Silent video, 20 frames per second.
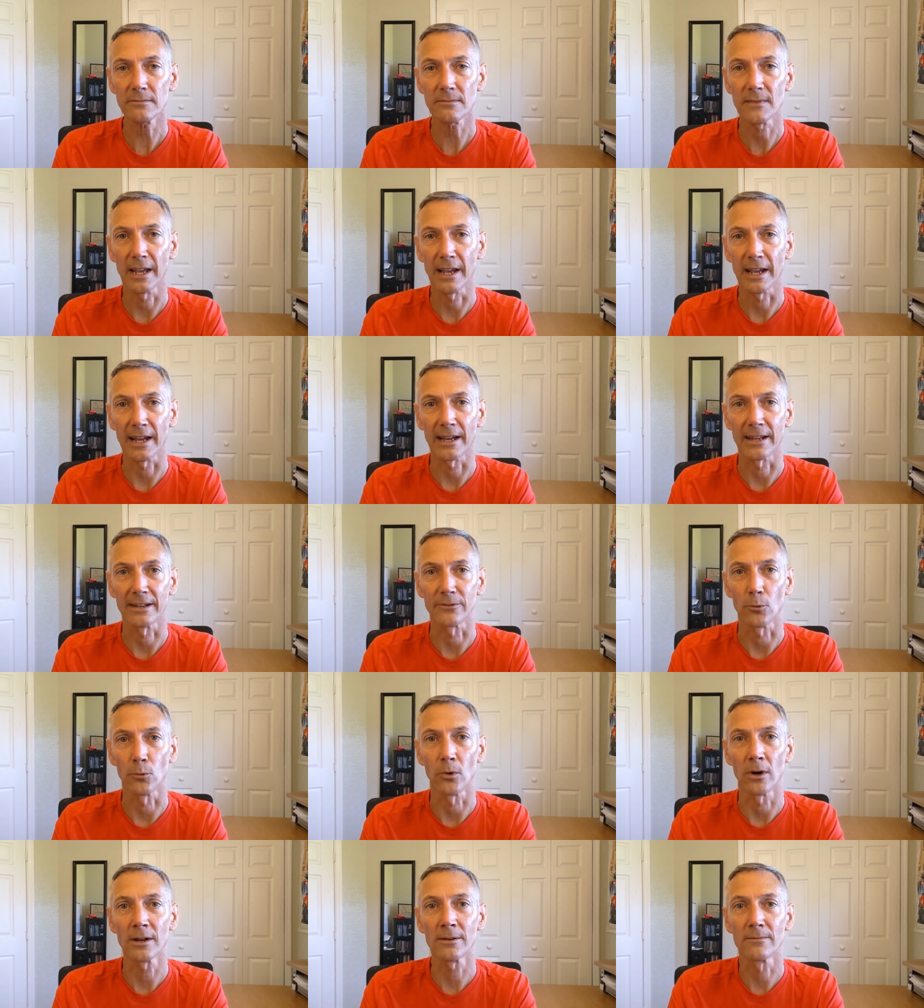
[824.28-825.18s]
And
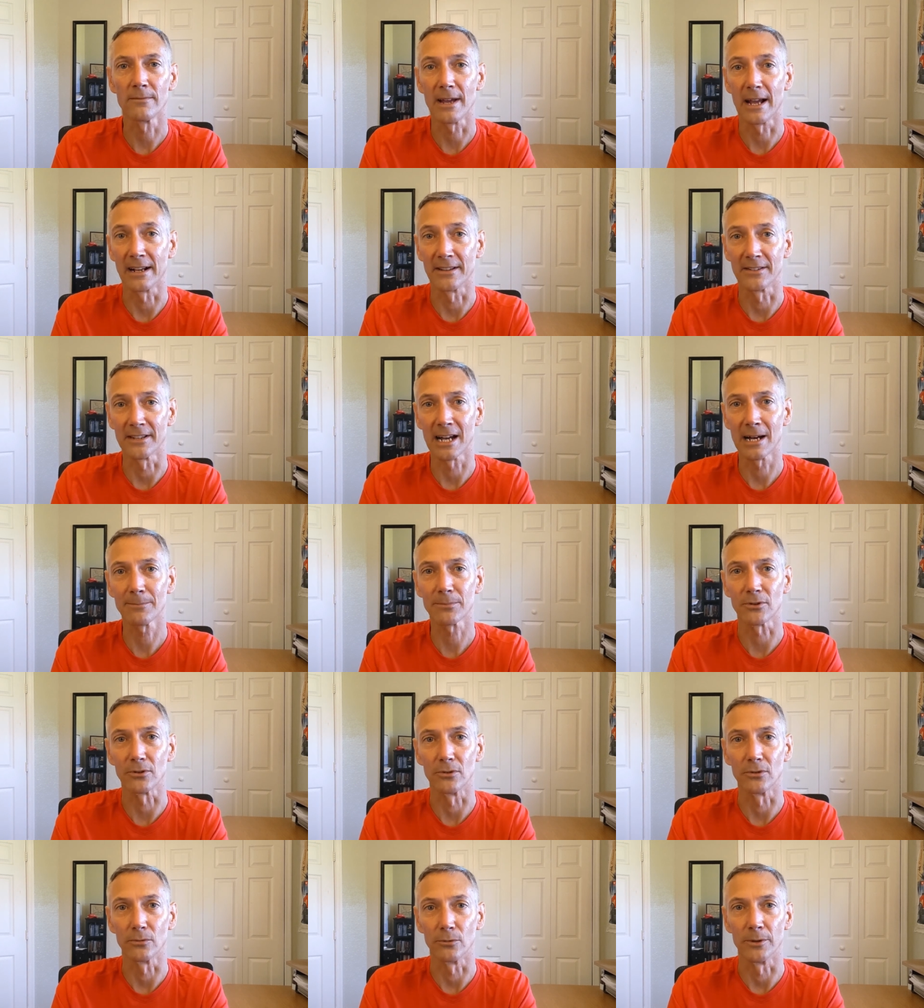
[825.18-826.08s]
one
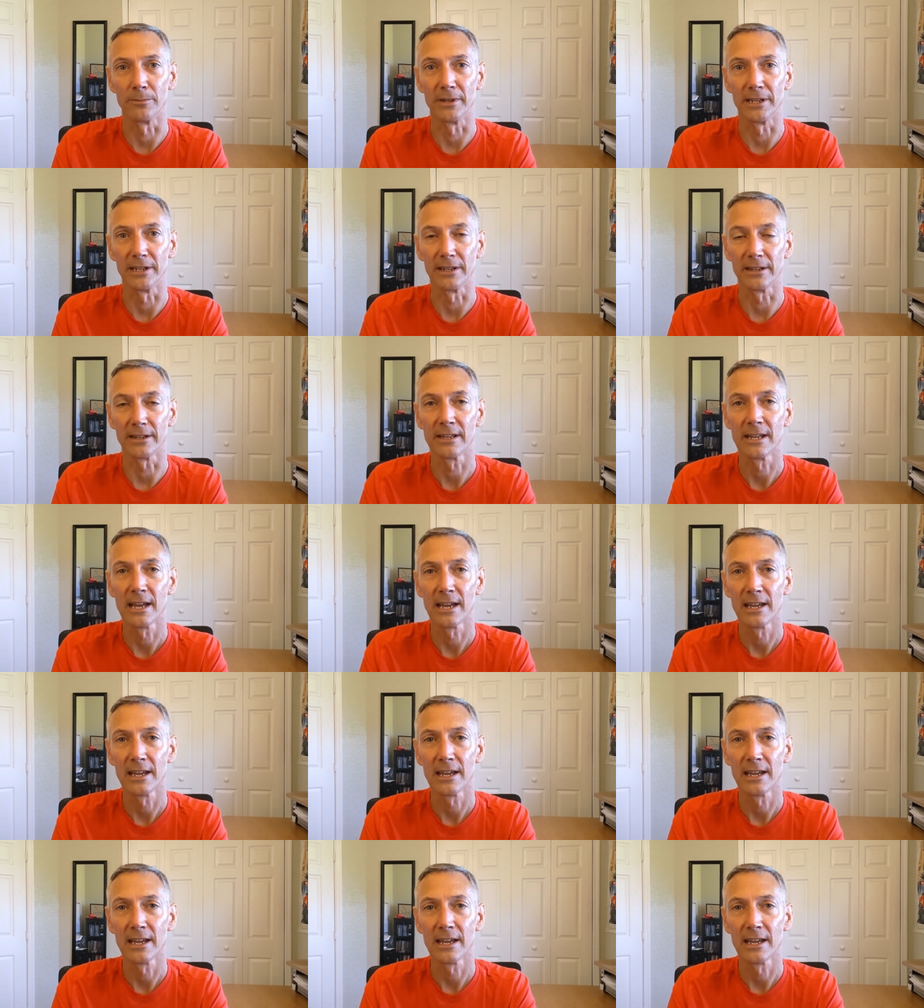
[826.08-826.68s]
example would be